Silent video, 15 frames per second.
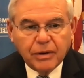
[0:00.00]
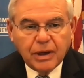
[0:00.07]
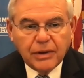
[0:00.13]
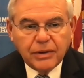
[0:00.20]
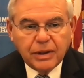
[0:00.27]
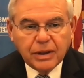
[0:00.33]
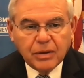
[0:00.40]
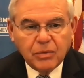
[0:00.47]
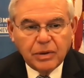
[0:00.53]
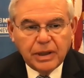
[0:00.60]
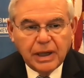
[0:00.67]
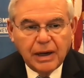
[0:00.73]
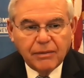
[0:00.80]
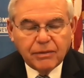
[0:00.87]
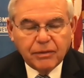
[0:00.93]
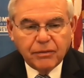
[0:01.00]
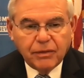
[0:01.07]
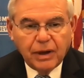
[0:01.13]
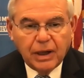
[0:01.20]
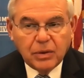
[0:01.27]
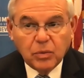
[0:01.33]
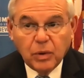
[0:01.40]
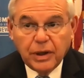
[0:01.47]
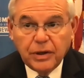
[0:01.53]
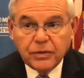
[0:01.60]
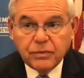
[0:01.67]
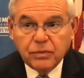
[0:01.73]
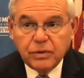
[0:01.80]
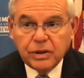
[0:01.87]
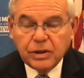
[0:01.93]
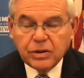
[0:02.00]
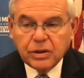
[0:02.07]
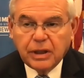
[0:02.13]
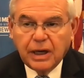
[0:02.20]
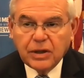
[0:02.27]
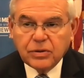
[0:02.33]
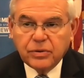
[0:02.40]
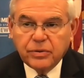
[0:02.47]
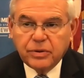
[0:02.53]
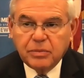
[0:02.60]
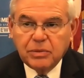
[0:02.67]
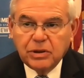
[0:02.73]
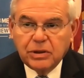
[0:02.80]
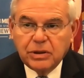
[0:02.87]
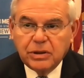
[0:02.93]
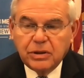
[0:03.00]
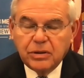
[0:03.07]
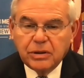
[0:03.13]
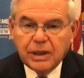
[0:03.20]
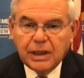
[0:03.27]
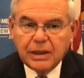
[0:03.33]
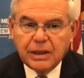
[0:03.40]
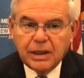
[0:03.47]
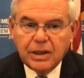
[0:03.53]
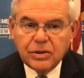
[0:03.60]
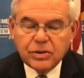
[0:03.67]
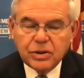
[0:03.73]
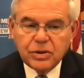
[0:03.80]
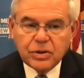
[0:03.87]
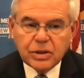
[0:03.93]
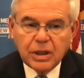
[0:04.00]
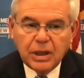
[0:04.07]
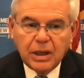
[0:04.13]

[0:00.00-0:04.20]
I think we have to find ways to the international community, the United Nations,